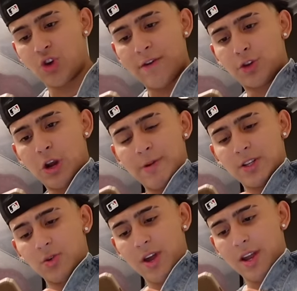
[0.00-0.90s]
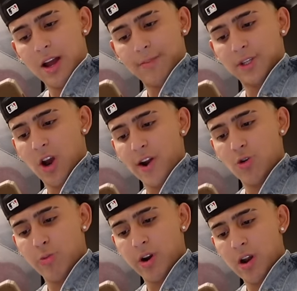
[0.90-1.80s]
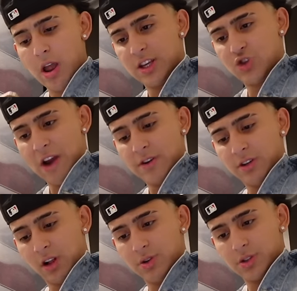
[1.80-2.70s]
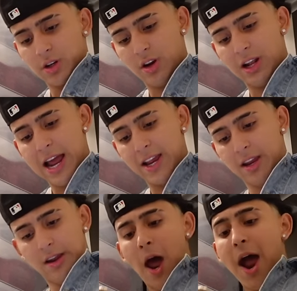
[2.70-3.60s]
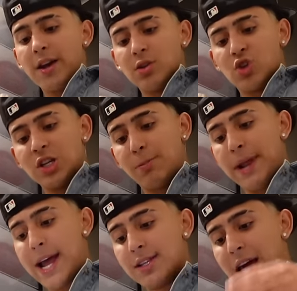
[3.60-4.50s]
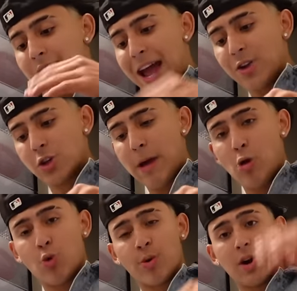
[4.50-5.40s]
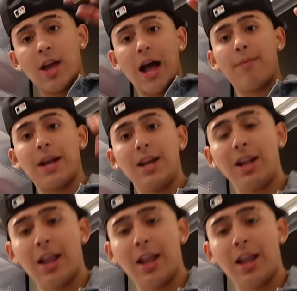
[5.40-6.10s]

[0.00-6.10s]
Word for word: driver three minutes away. I'm sorry, Uber. This driver's closer. You're lagging it. All right, so change of plans. I canceled my Uber. I'm getting the